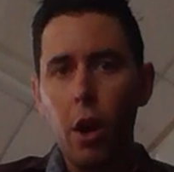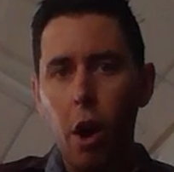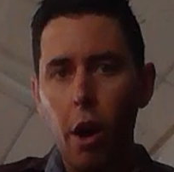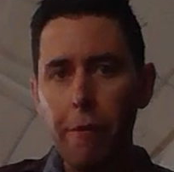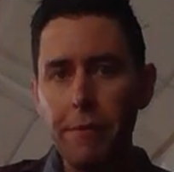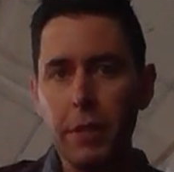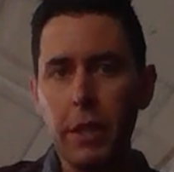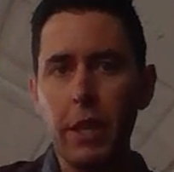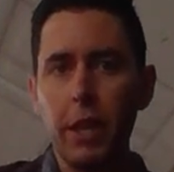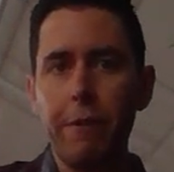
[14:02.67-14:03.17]

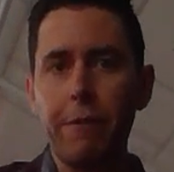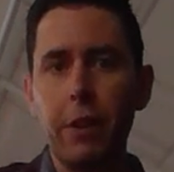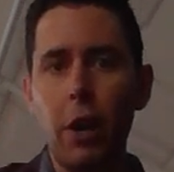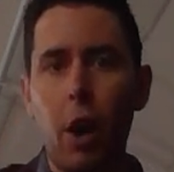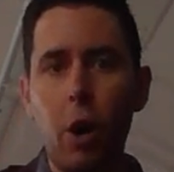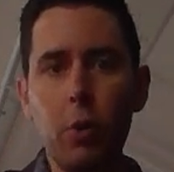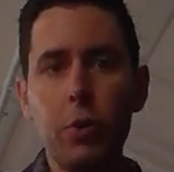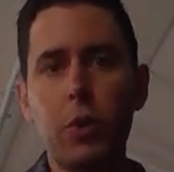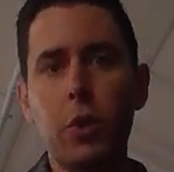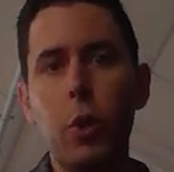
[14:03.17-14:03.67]
often if the
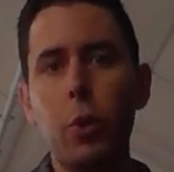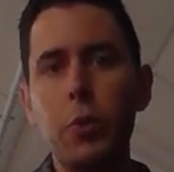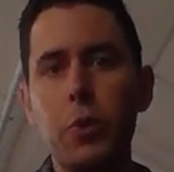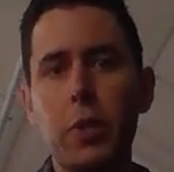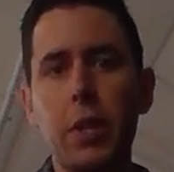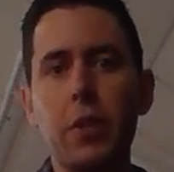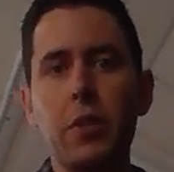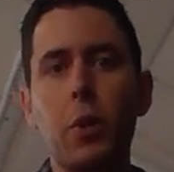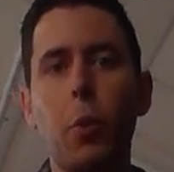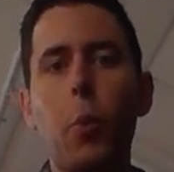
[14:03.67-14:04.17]
whole school
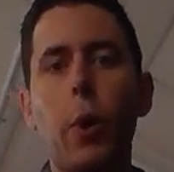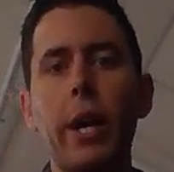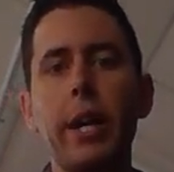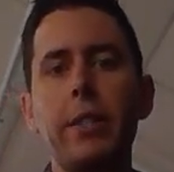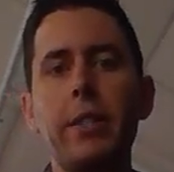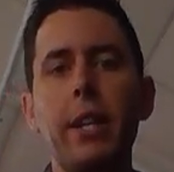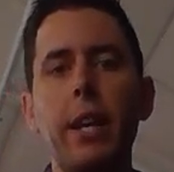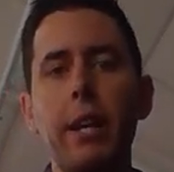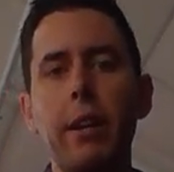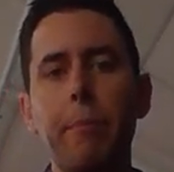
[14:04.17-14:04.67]
sings a
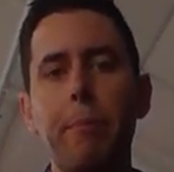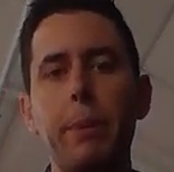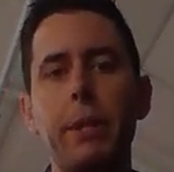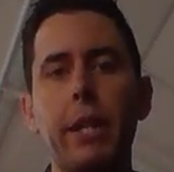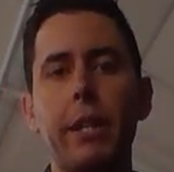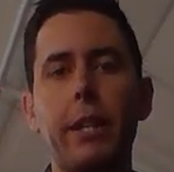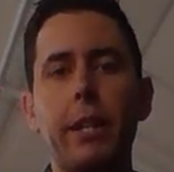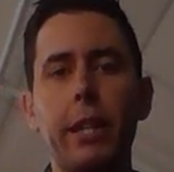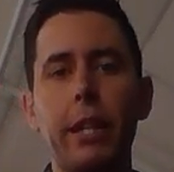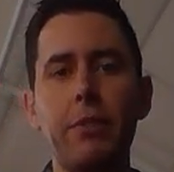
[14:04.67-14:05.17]
waiata,
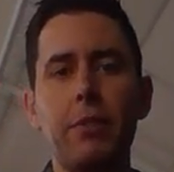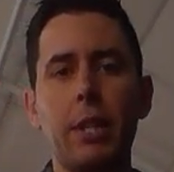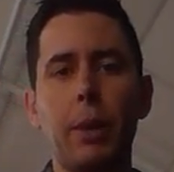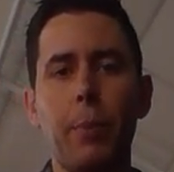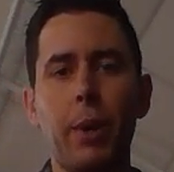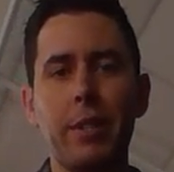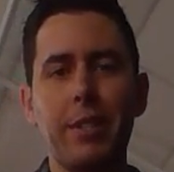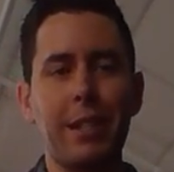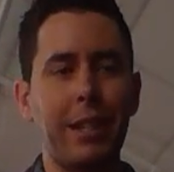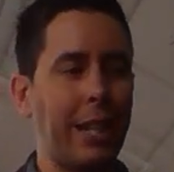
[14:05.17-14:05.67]
particularly if
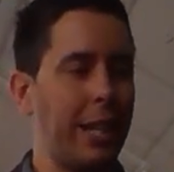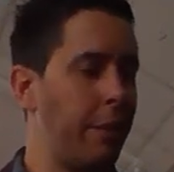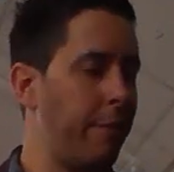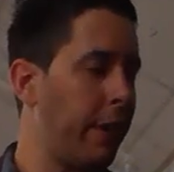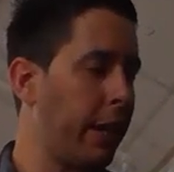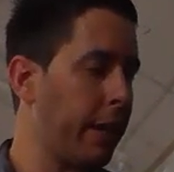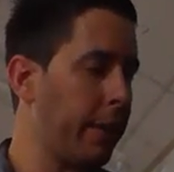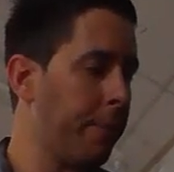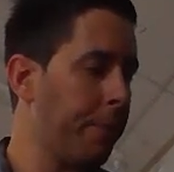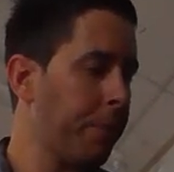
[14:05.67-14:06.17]
someone's
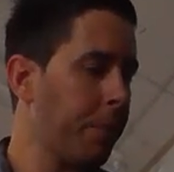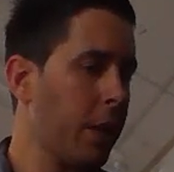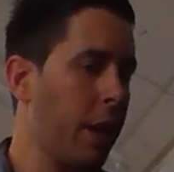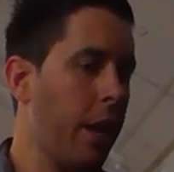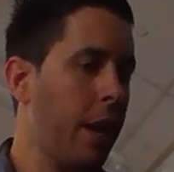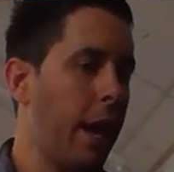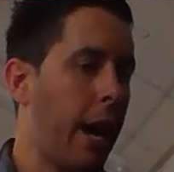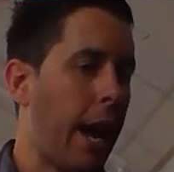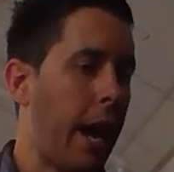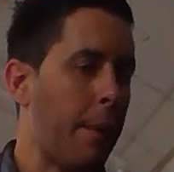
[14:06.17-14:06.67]
leaving.
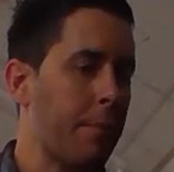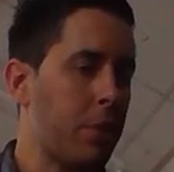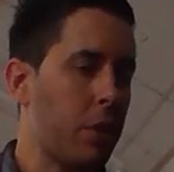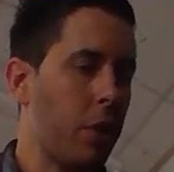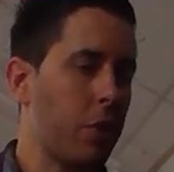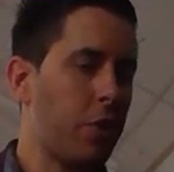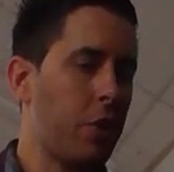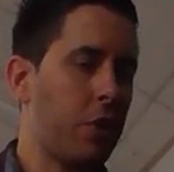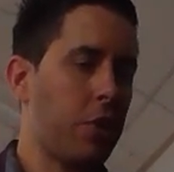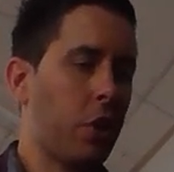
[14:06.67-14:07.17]
So
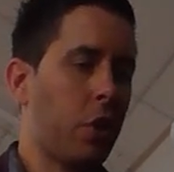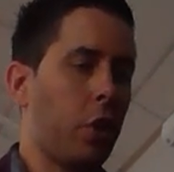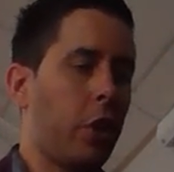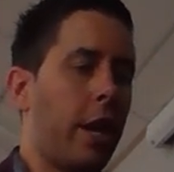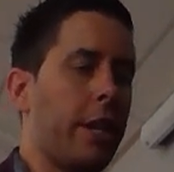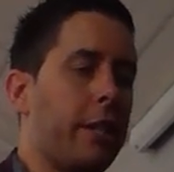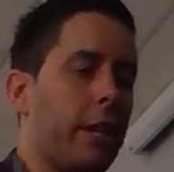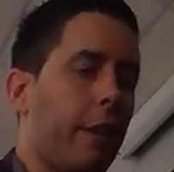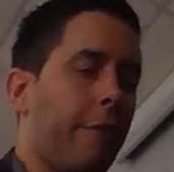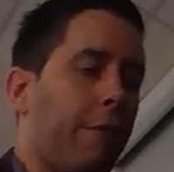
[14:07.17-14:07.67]
it's just a good
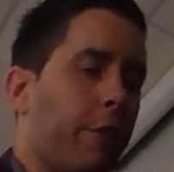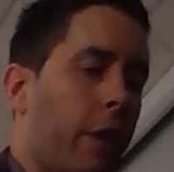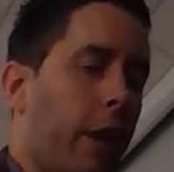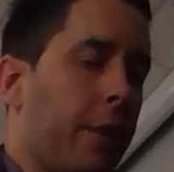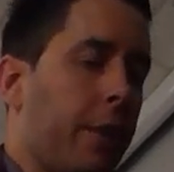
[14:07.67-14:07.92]
idea for